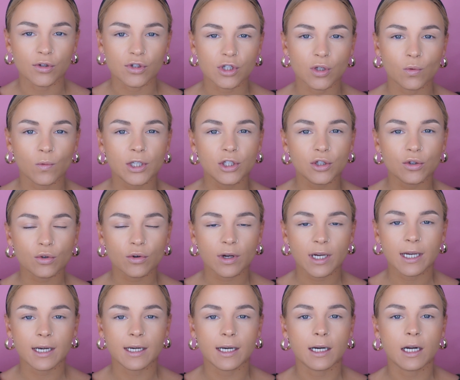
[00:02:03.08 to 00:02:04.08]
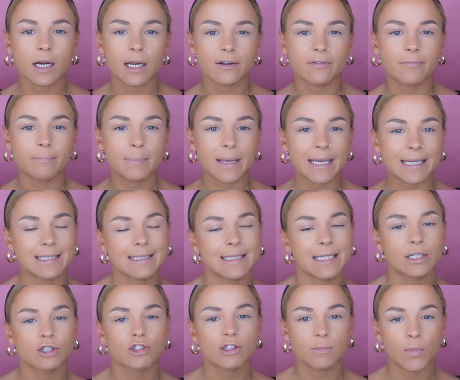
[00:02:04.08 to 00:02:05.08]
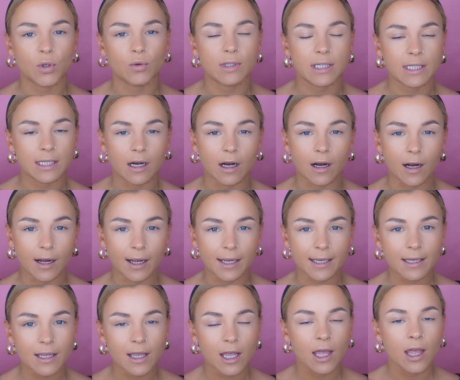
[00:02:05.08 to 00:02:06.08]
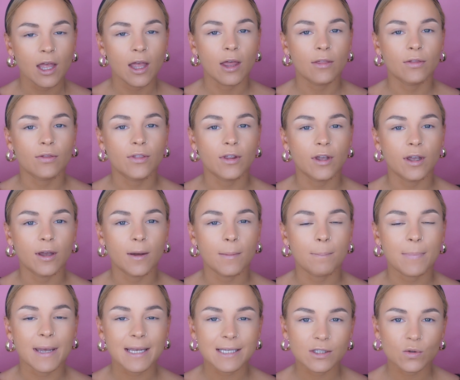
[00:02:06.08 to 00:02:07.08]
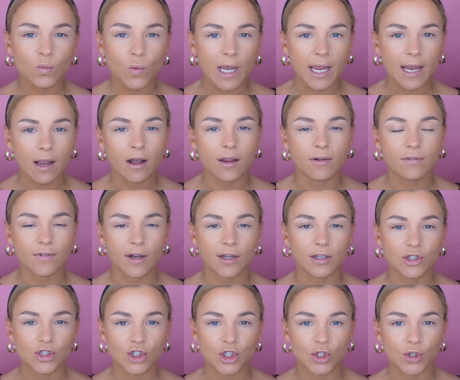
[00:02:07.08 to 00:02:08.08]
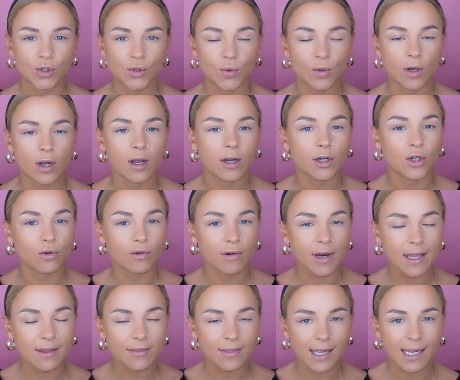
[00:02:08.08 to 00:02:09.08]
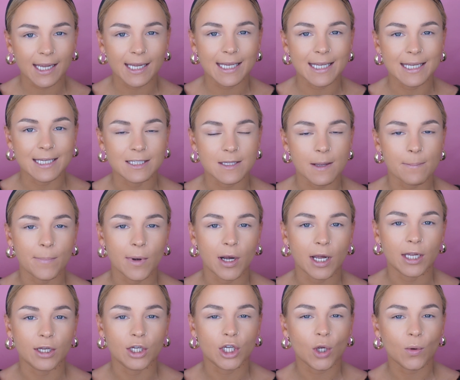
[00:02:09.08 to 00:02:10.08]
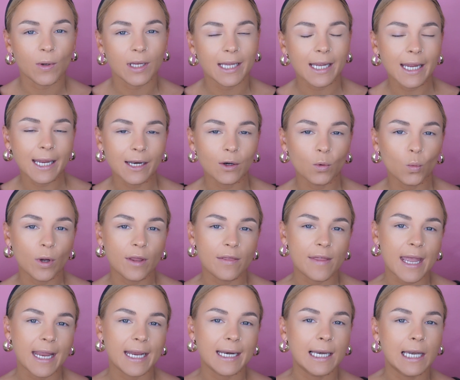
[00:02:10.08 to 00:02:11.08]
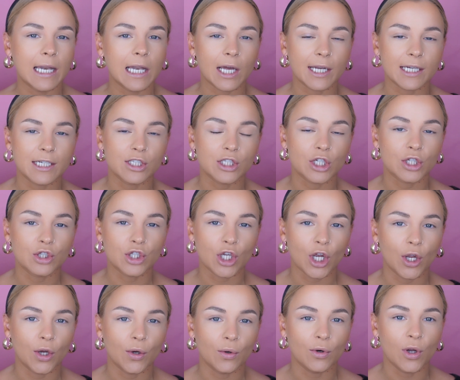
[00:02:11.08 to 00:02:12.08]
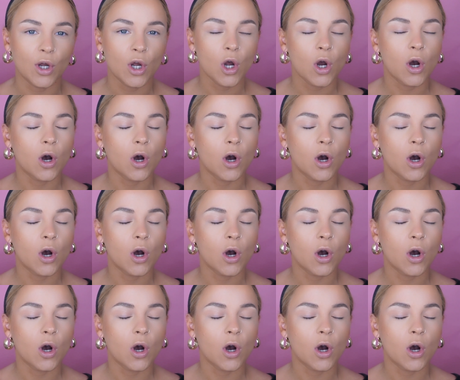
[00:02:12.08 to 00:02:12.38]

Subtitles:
on. So when you're creating a kind of basic smoky eye, the best way I find to create that is by going in with a lighter tone